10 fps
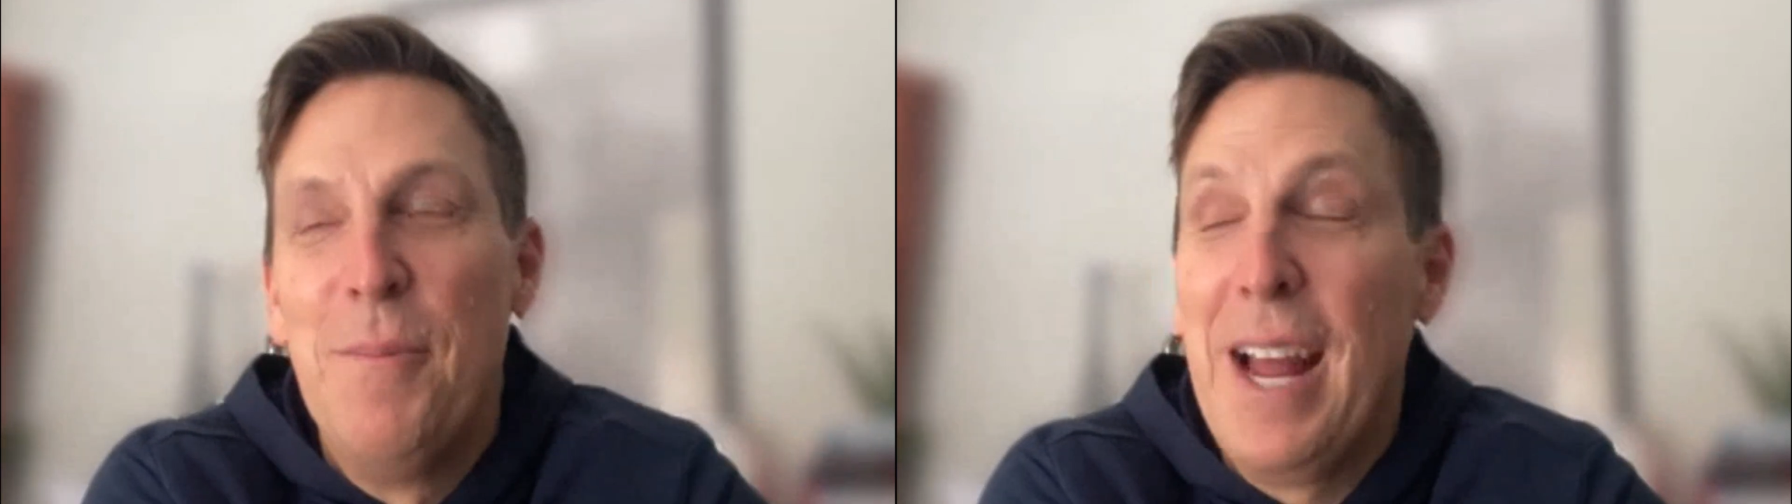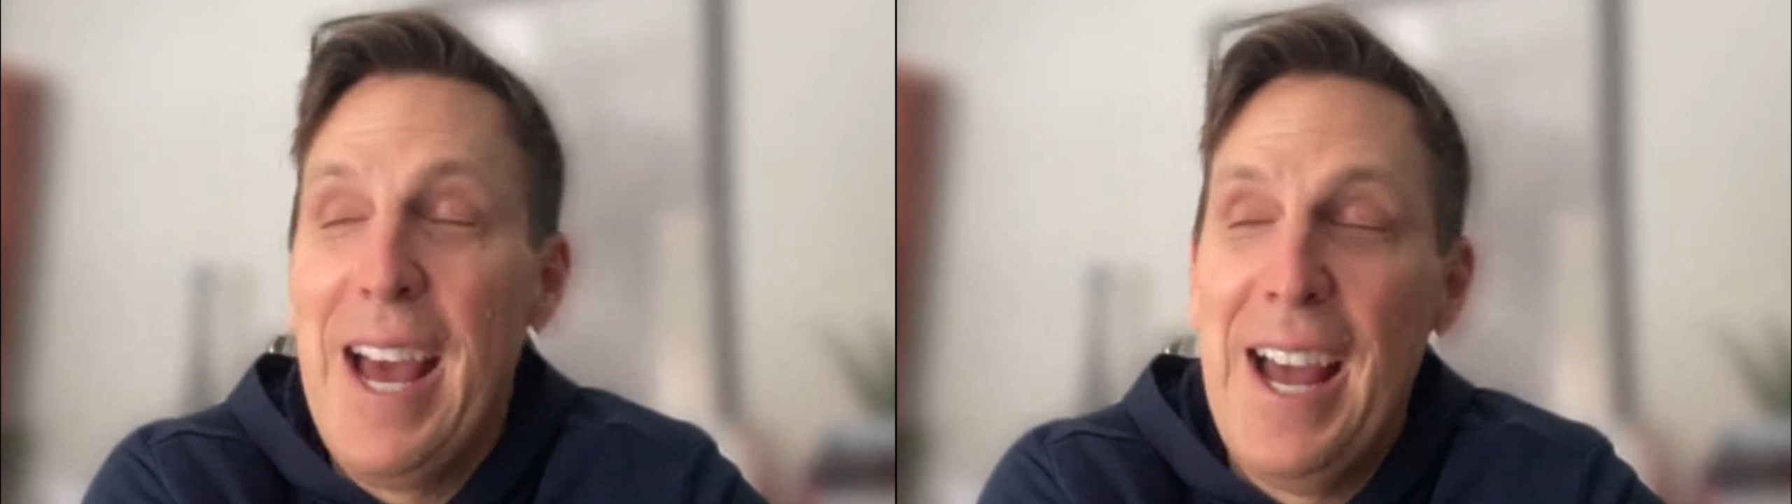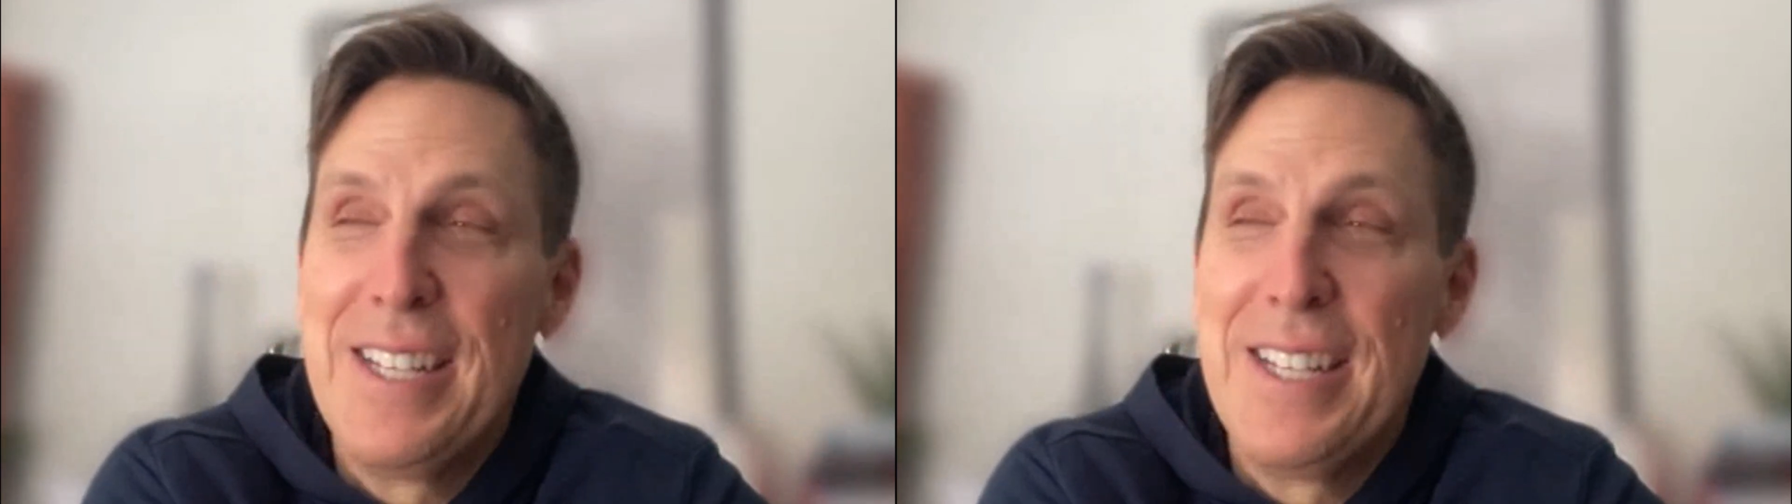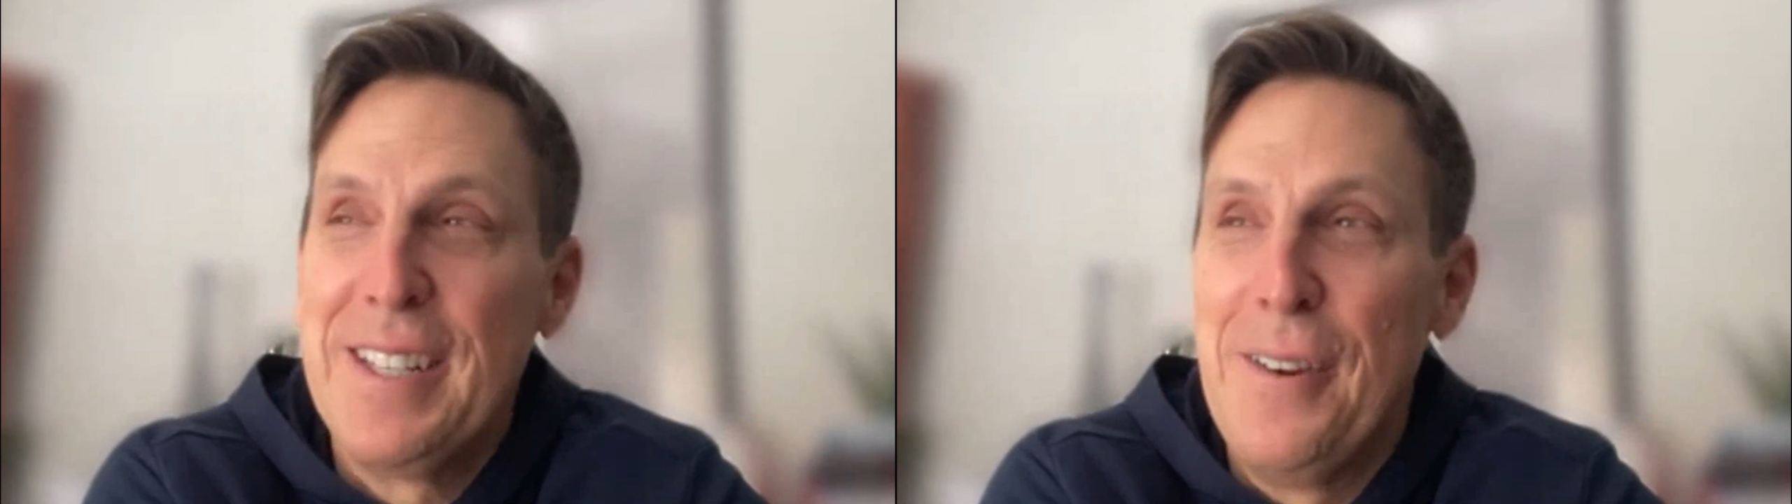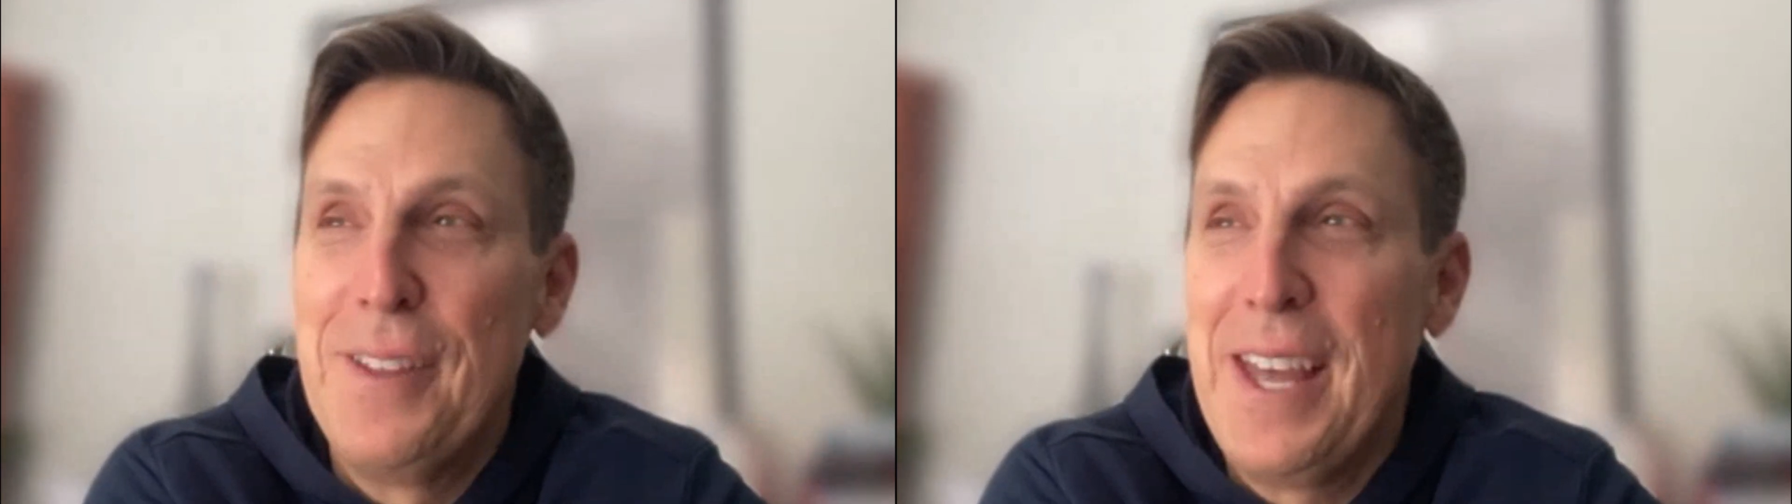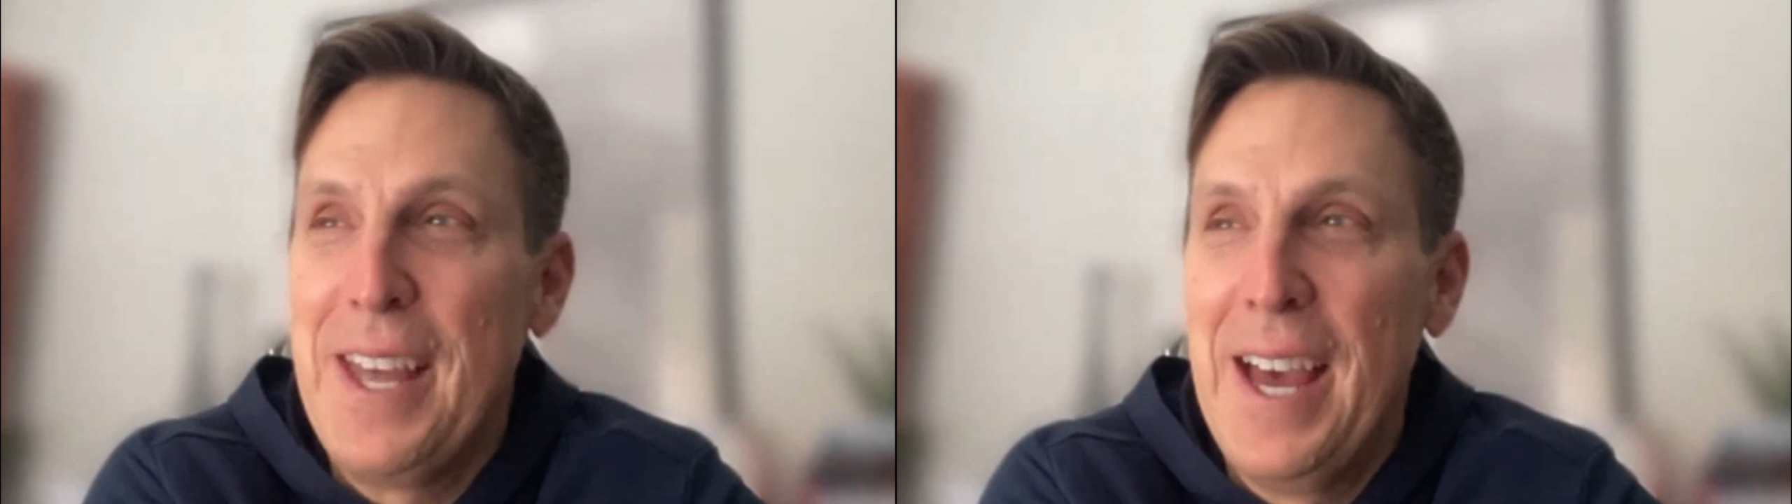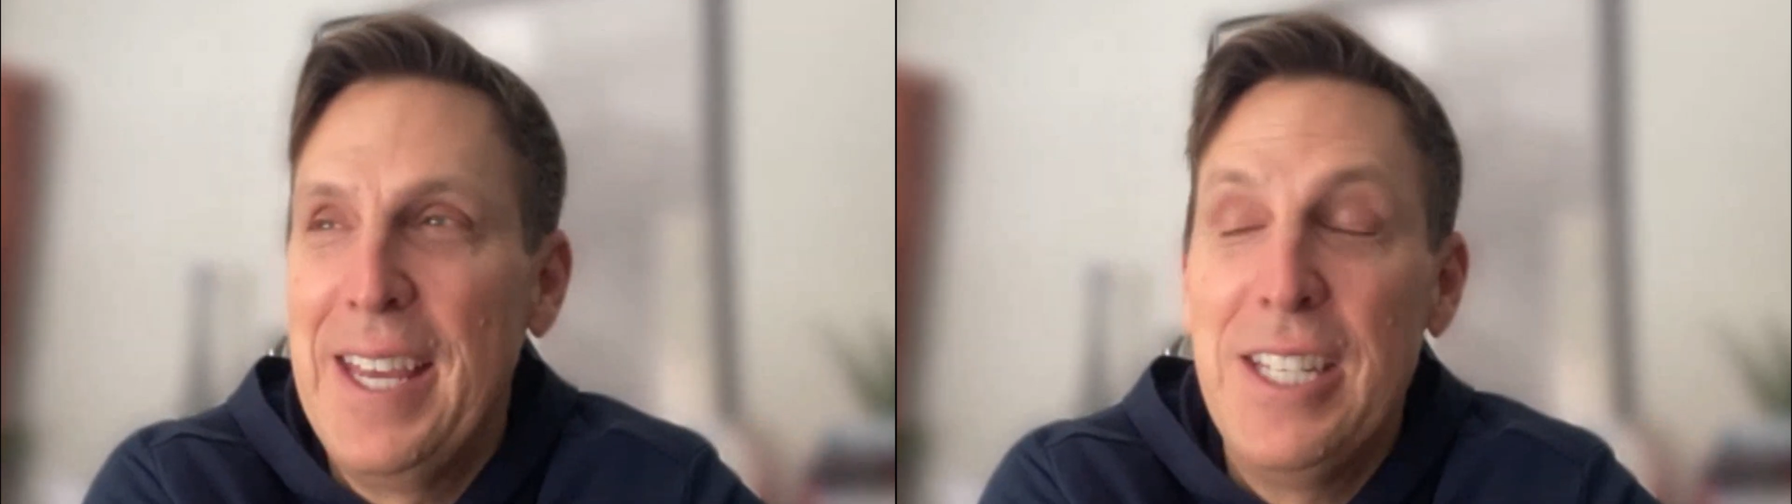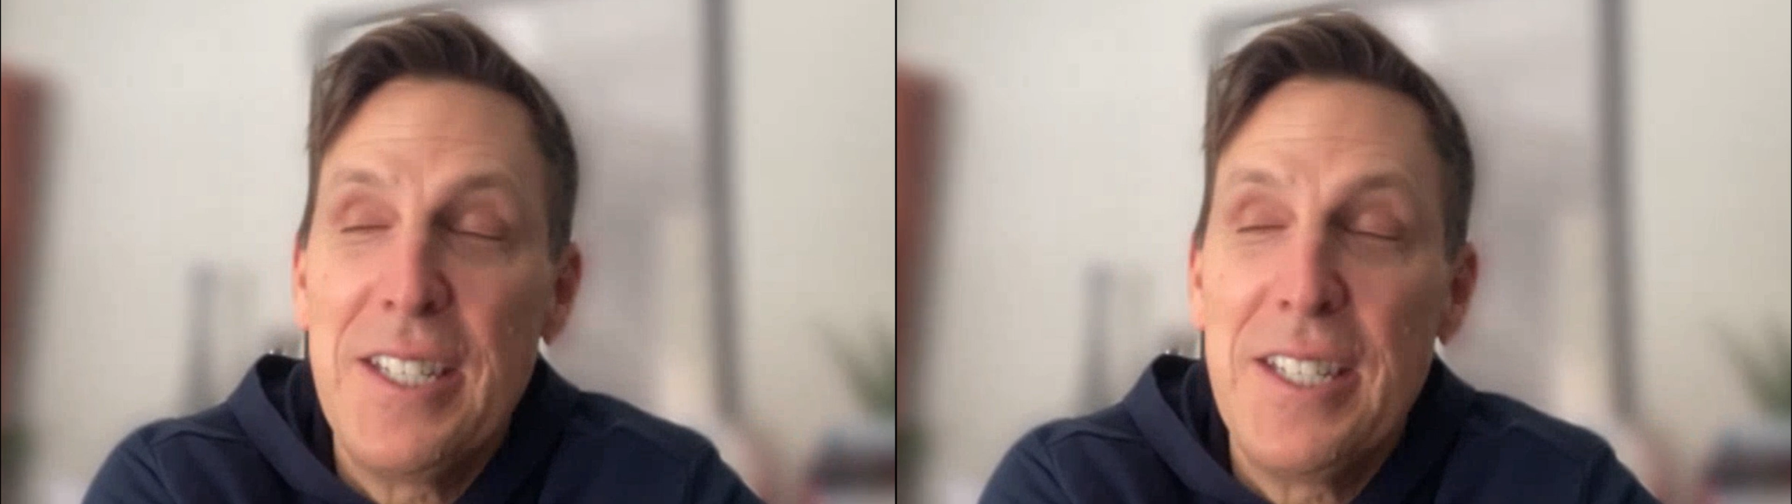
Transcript: But I just love the guy.